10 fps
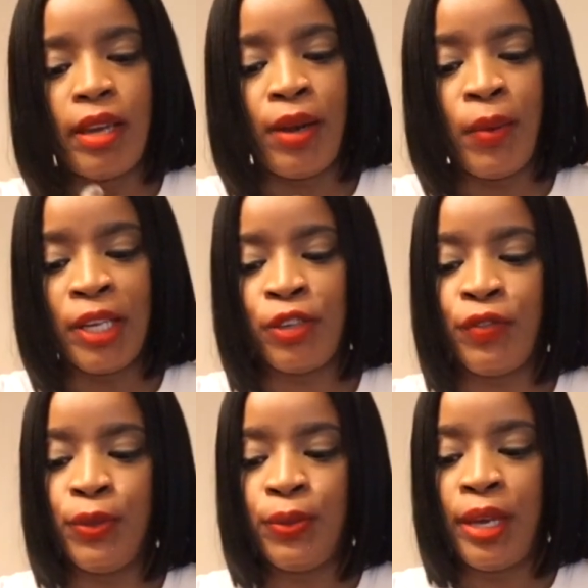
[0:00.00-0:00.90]
to wash your
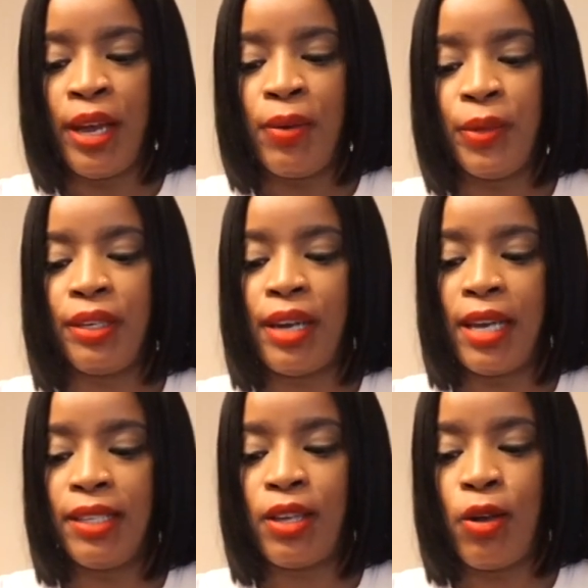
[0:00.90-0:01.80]
food down with a
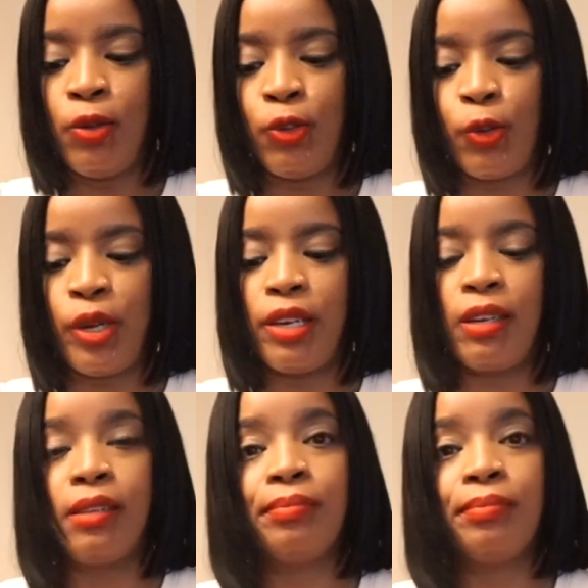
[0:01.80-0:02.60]
nice cold drink.